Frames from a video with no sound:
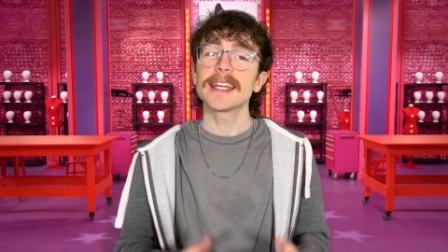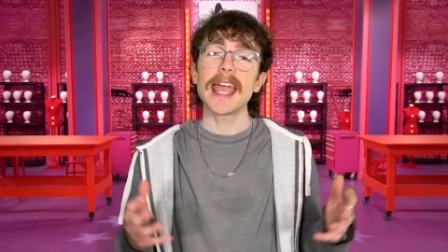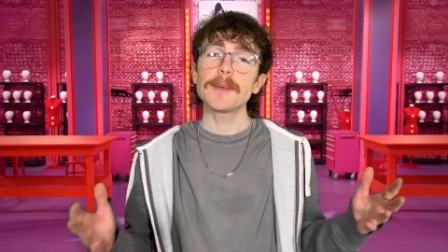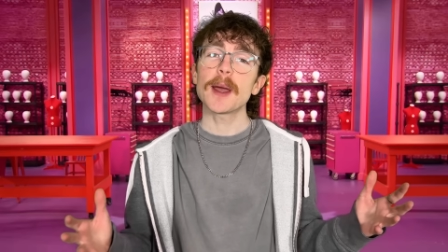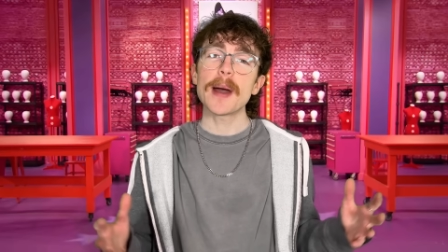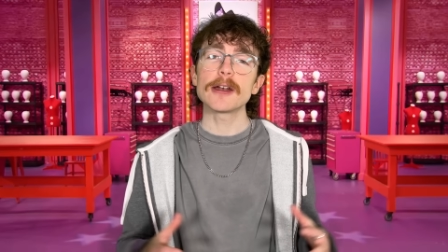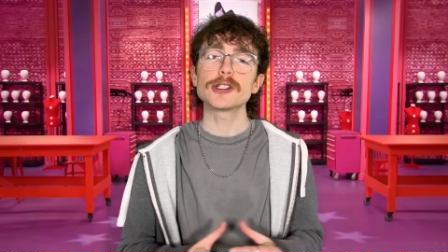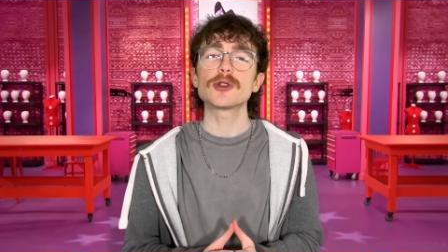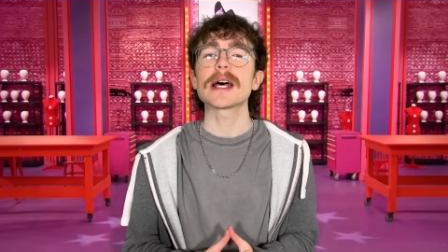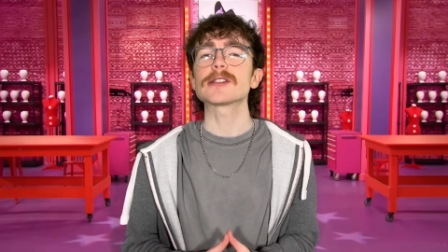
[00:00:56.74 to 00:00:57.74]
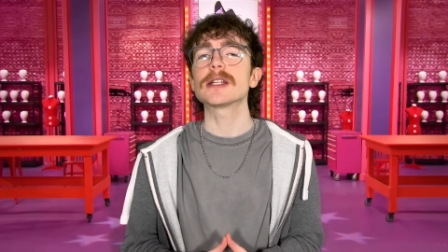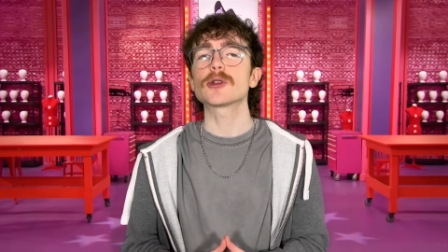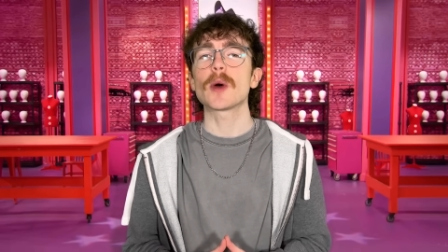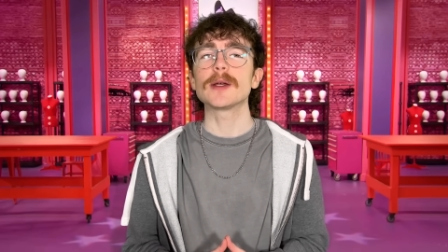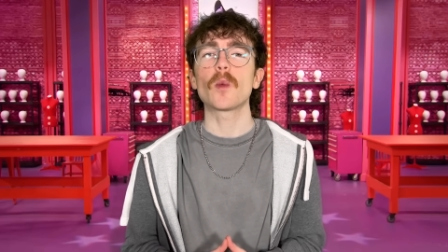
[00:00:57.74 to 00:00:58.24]
The game came out in
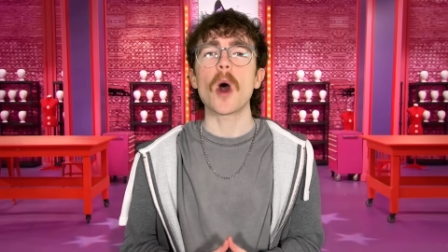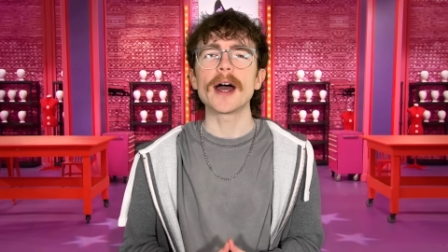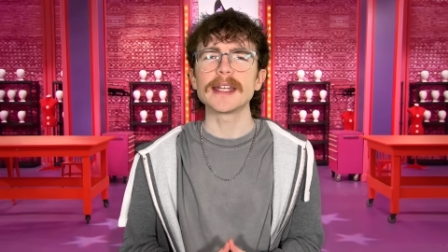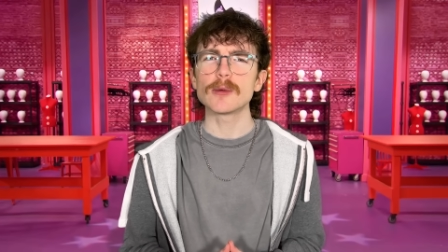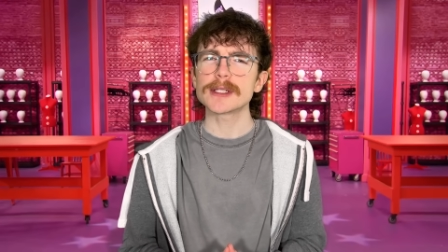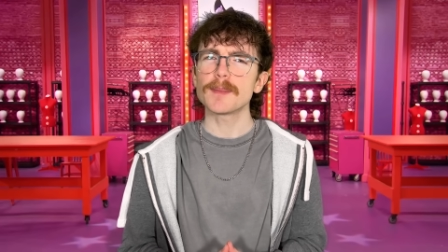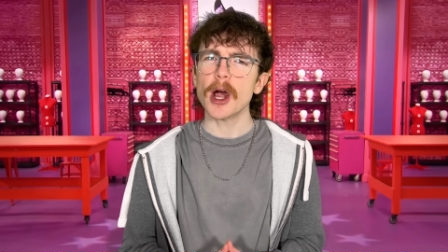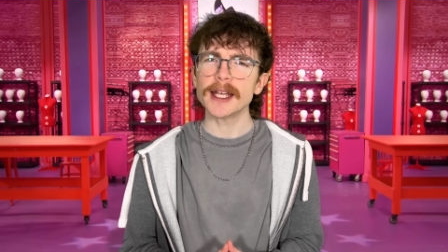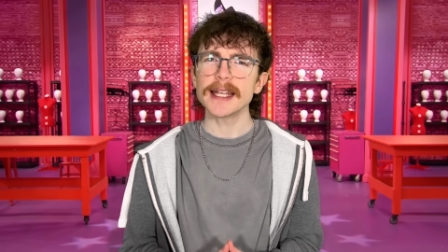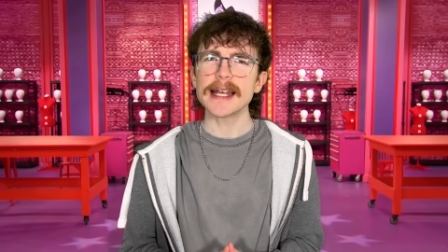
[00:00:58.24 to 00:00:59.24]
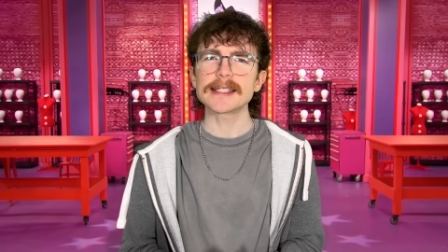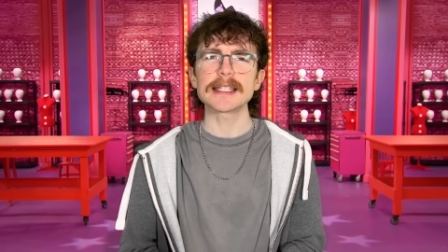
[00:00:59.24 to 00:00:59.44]
2021 and it was marketed as